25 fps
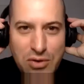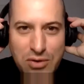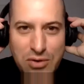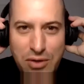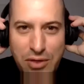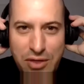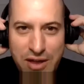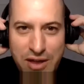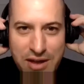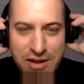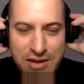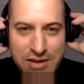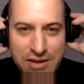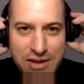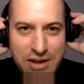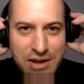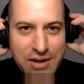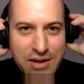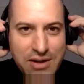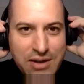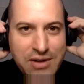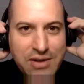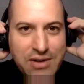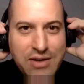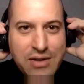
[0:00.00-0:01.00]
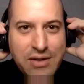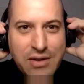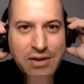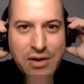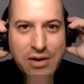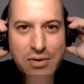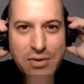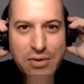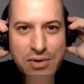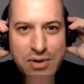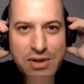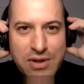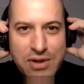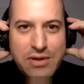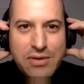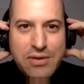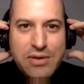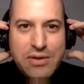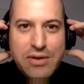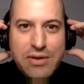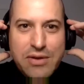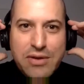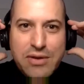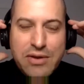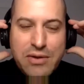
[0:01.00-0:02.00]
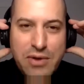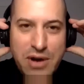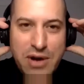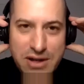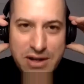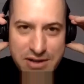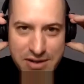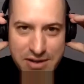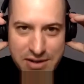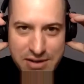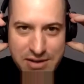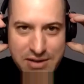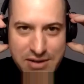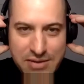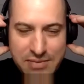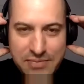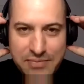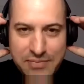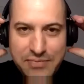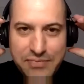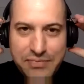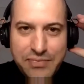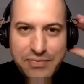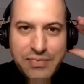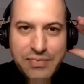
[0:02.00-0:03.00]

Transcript: this whole thing started, you know, with the crisis,